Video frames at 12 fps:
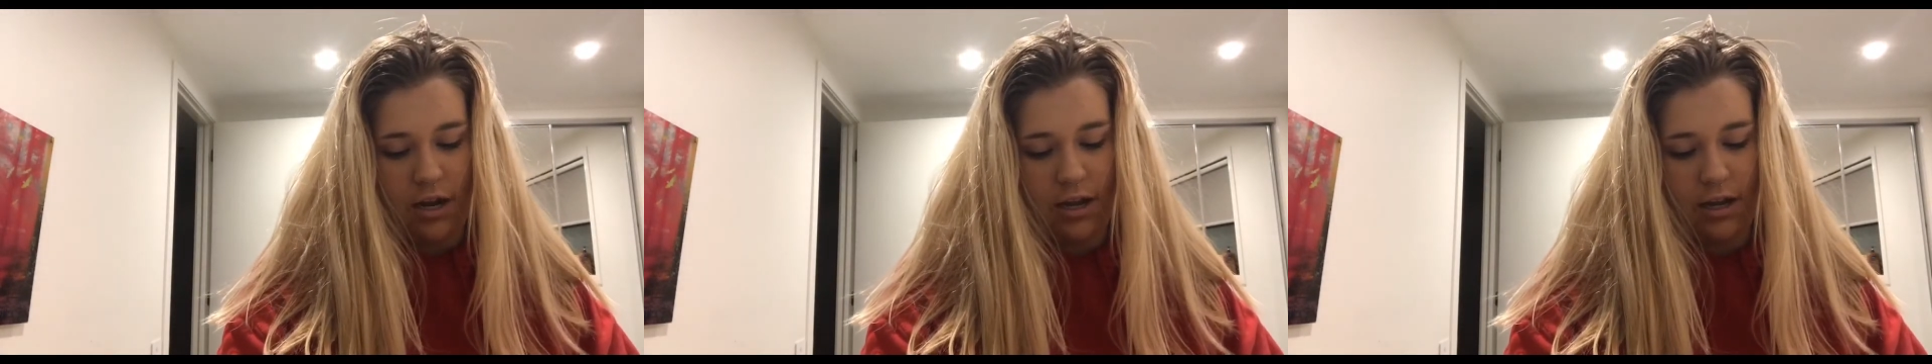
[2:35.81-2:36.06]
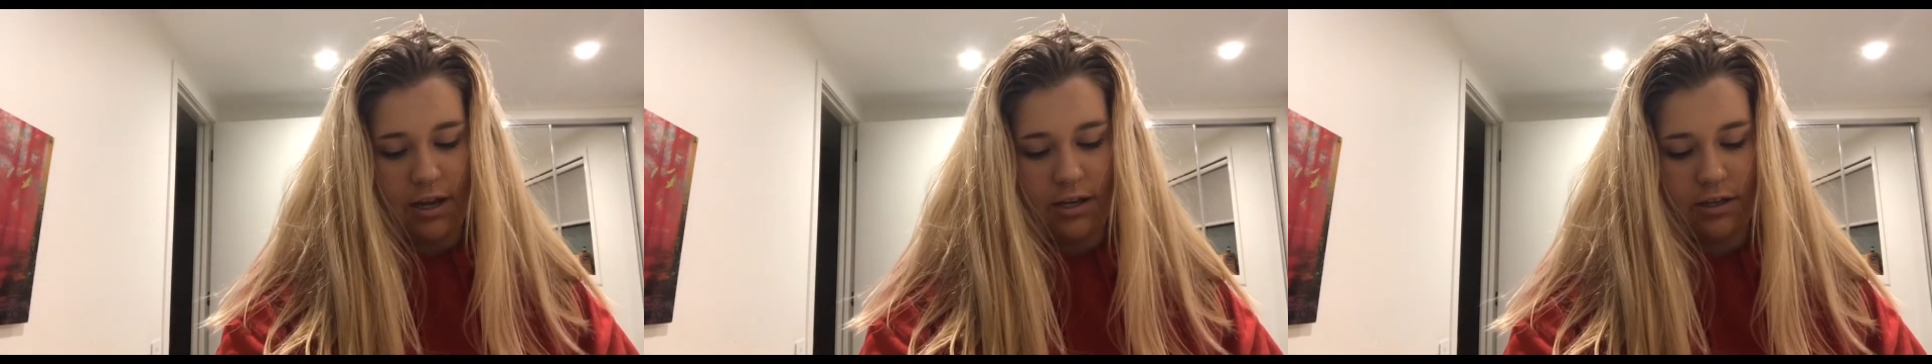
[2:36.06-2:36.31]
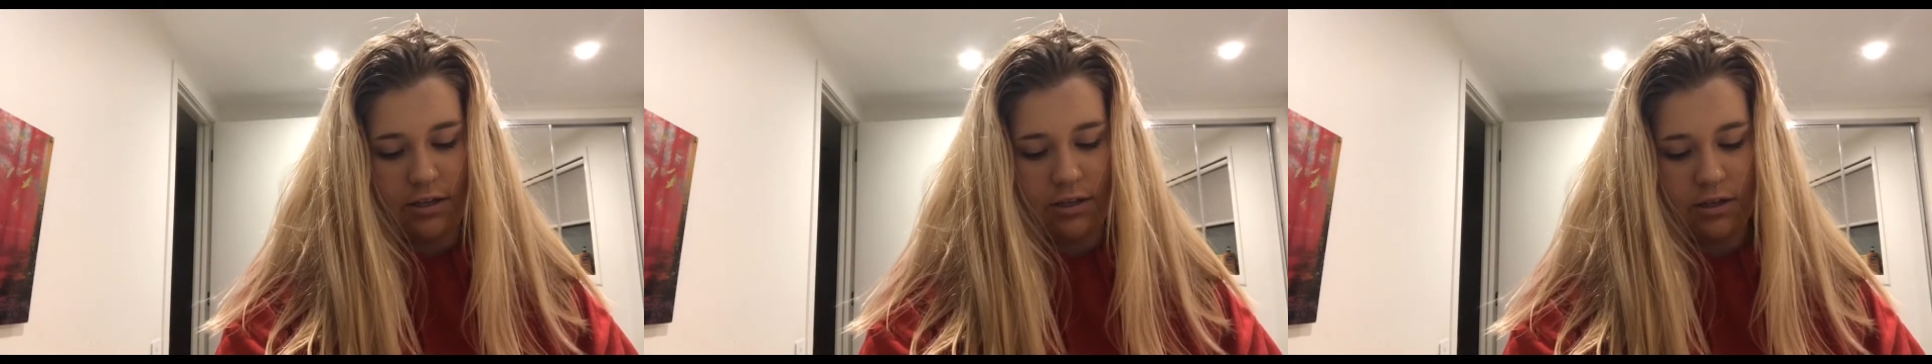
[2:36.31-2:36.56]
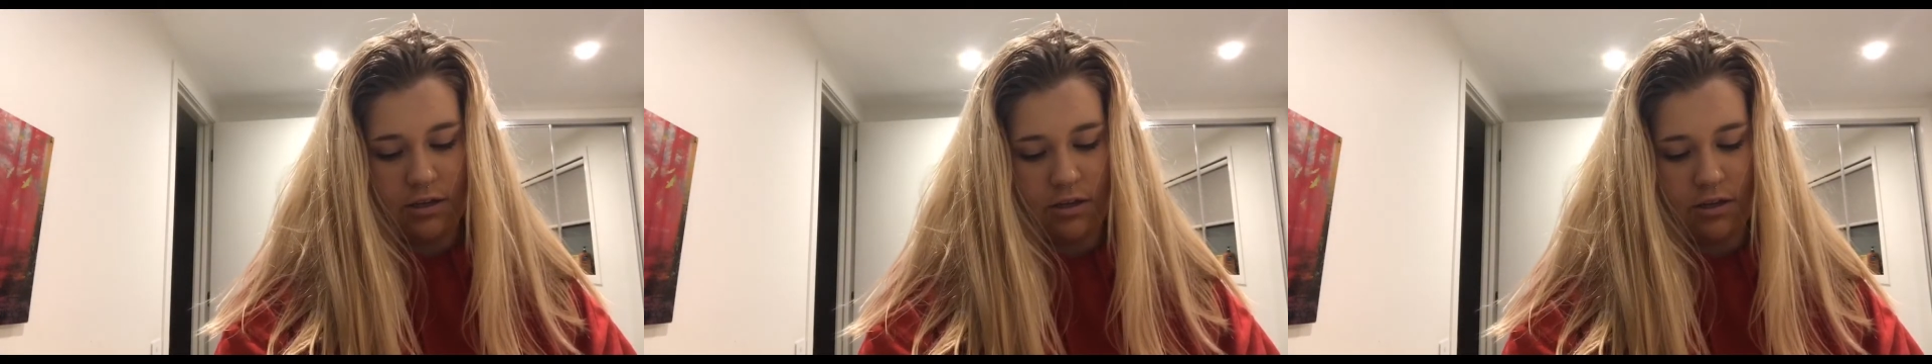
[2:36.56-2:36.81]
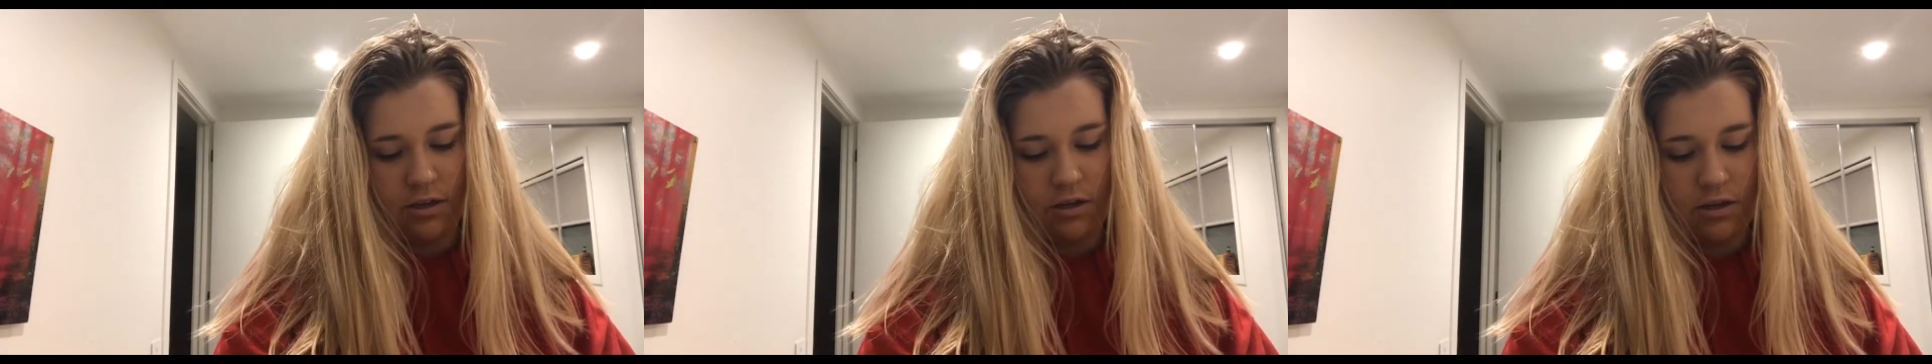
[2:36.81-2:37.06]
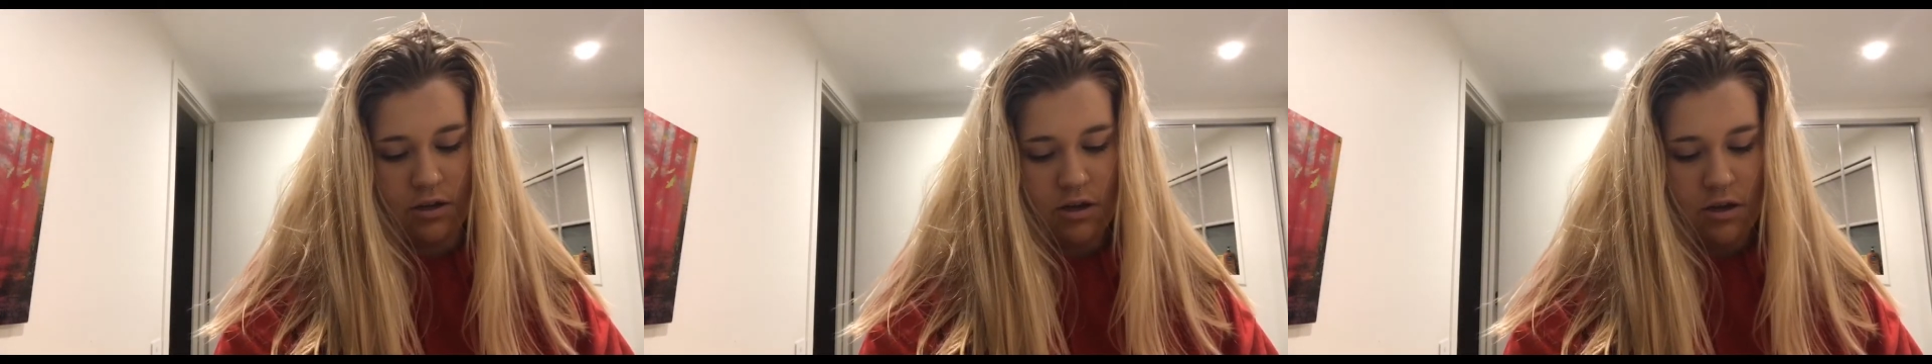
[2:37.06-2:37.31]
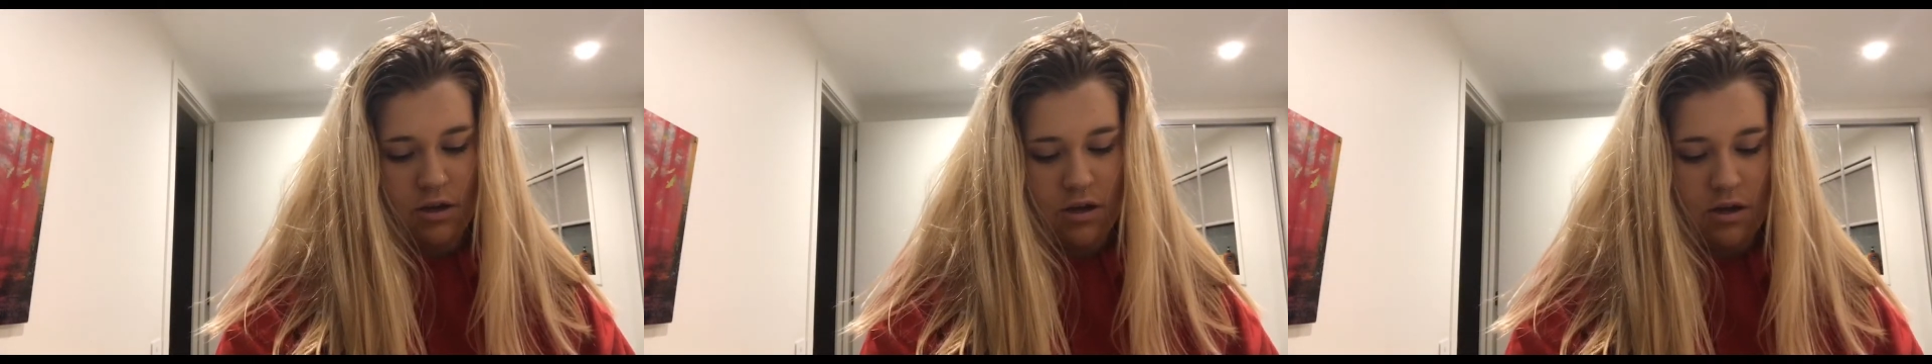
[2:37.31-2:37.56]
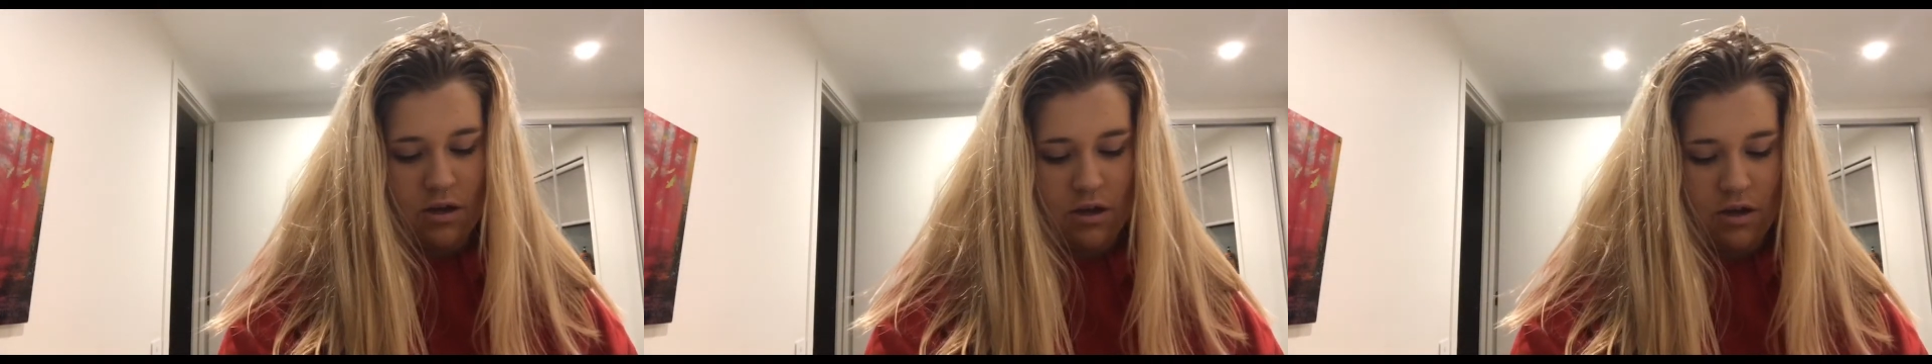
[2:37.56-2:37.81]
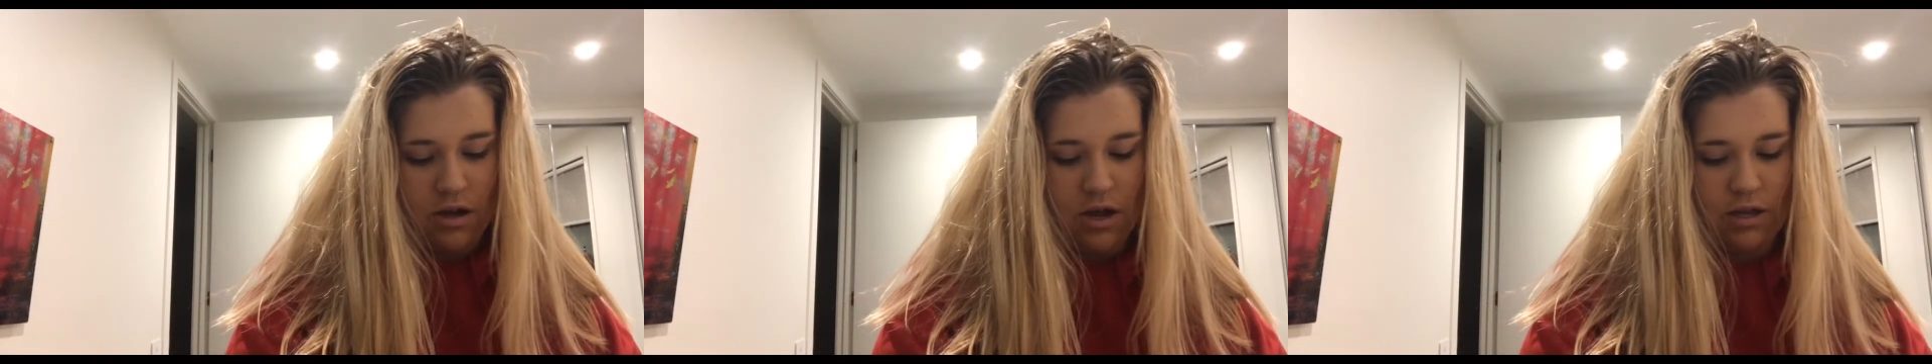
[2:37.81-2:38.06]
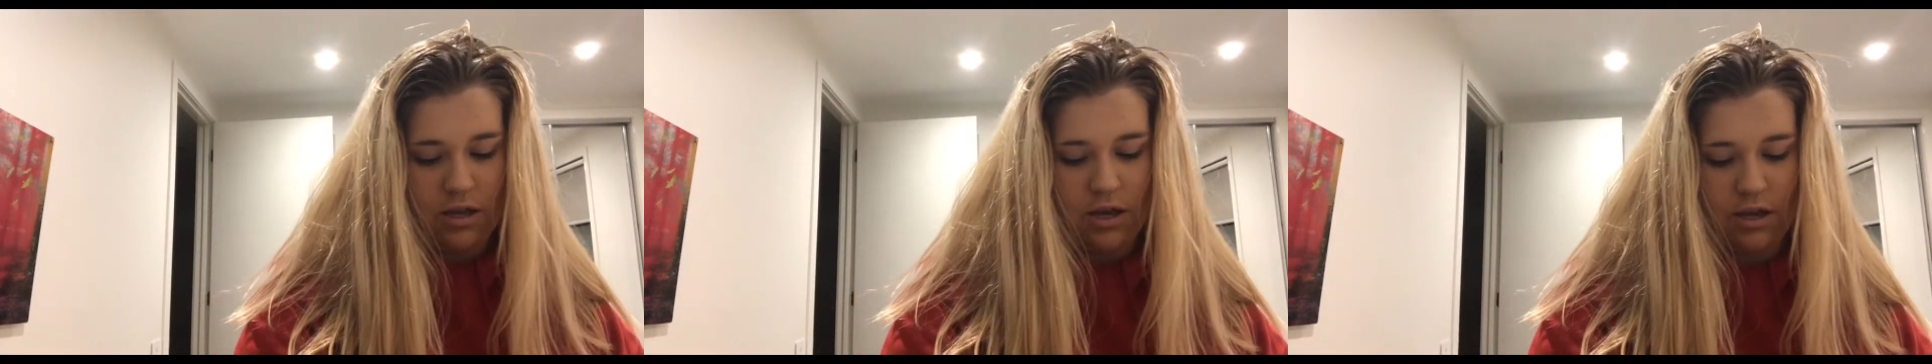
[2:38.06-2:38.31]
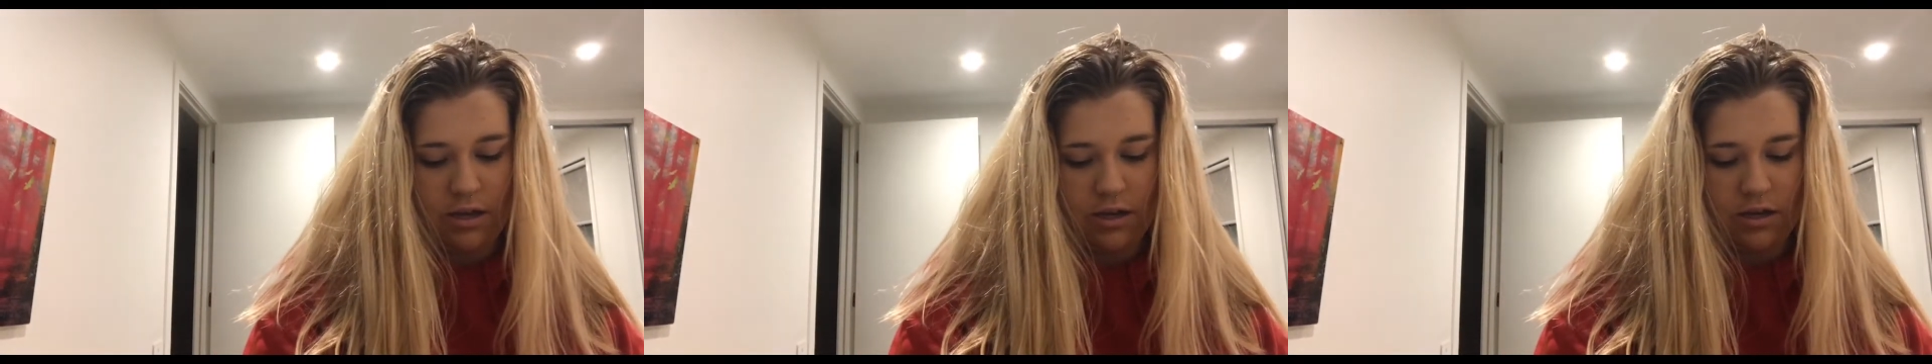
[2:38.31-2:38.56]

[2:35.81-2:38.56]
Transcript: guess and like